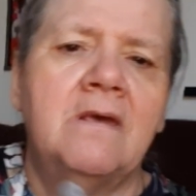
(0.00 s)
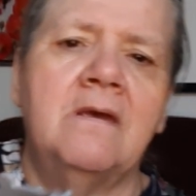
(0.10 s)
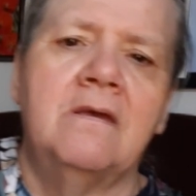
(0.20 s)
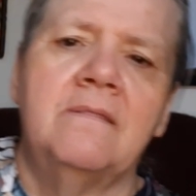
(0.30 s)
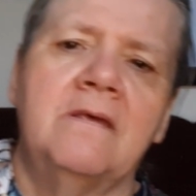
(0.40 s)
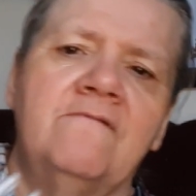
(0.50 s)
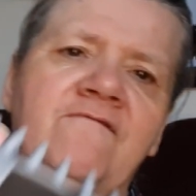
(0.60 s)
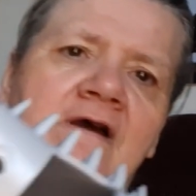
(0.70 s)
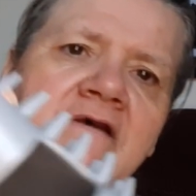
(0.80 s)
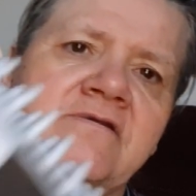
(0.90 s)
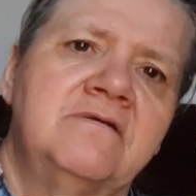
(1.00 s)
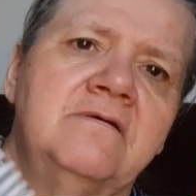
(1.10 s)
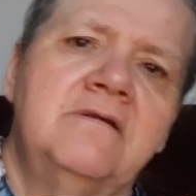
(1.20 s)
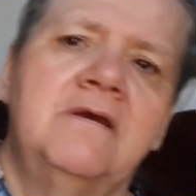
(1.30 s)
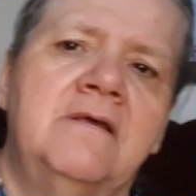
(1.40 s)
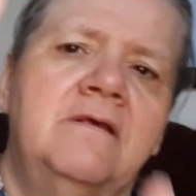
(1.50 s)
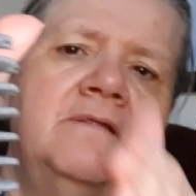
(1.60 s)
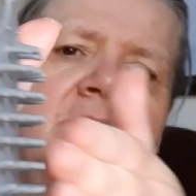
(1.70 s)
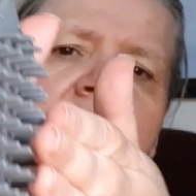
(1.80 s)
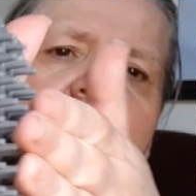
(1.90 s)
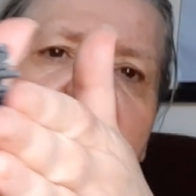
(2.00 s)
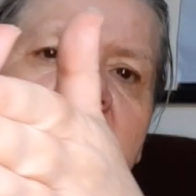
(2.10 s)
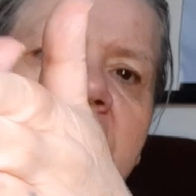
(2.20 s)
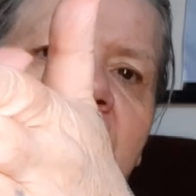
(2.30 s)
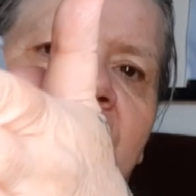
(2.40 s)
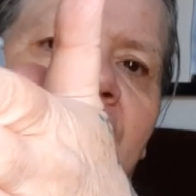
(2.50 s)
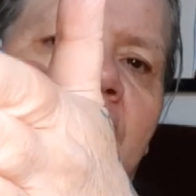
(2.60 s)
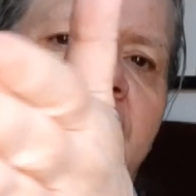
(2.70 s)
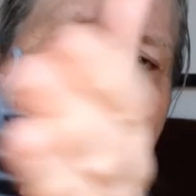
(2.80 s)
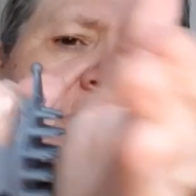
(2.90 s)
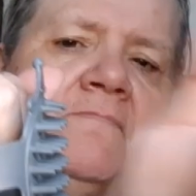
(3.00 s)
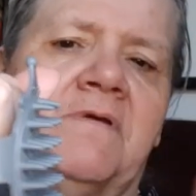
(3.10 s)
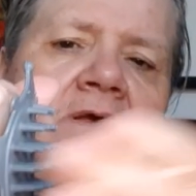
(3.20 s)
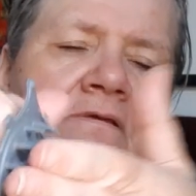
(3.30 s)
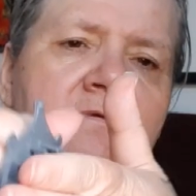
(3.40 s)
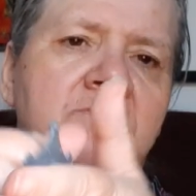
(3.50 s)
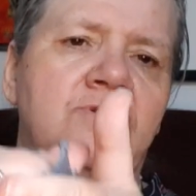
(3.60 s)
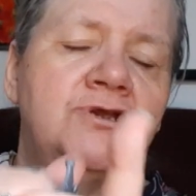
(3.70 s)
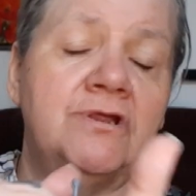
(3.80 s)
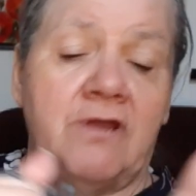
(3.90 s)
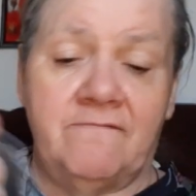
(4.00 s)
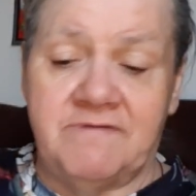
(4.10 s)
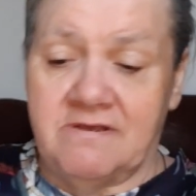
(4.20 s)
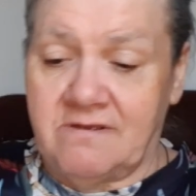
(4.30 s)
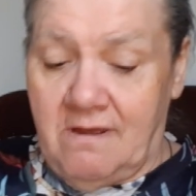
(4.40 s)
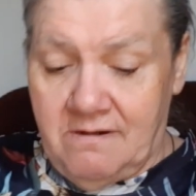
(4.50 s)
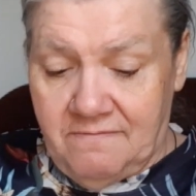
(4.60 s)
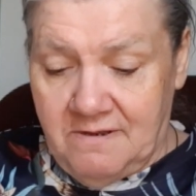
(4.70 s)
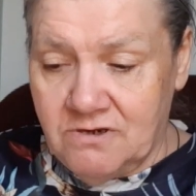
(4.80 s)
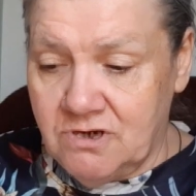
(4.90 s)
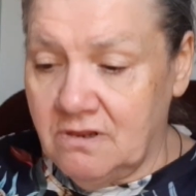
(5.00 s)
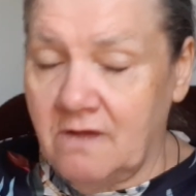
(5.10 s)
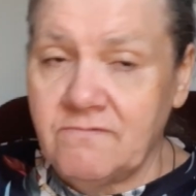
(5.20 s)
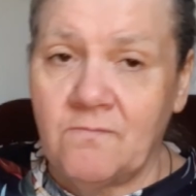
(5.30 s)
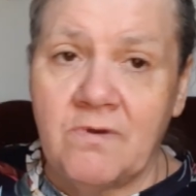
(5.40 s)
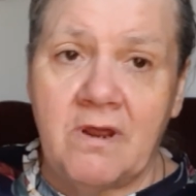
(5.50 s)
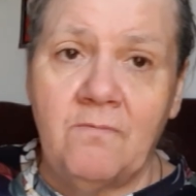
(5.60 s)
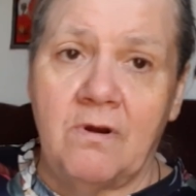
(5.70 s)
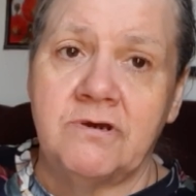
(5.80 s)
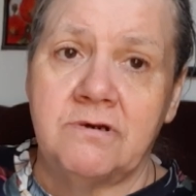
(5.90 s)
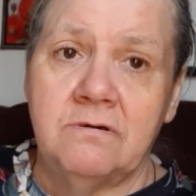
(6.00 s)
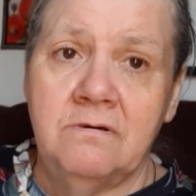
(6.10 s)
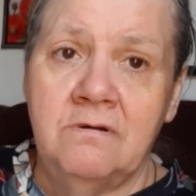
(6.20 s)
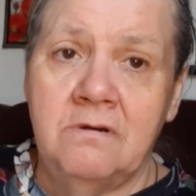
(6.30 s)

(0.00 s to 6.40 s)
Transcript: And then fasten it, and then the kitty just brushes up against it. She loves this kind of thing. She loves it when I brush her.